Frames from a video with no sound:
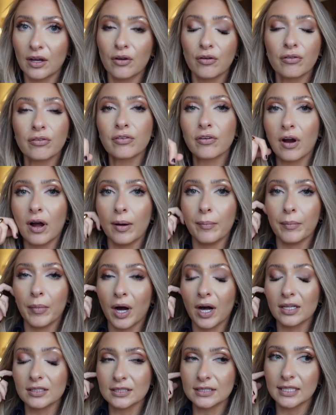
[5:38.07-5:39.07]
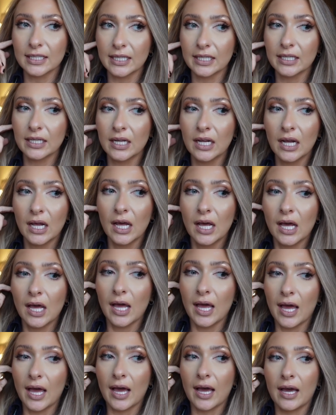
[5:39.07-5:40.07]
from Boston
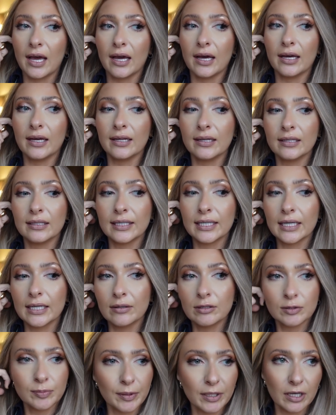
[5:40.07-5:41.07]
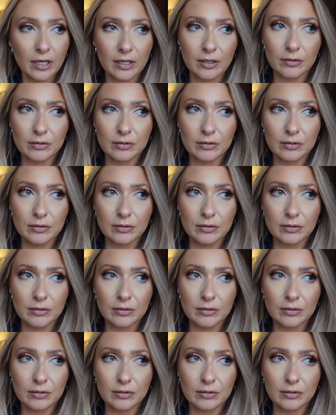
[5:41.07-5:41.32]
and it was pretty good.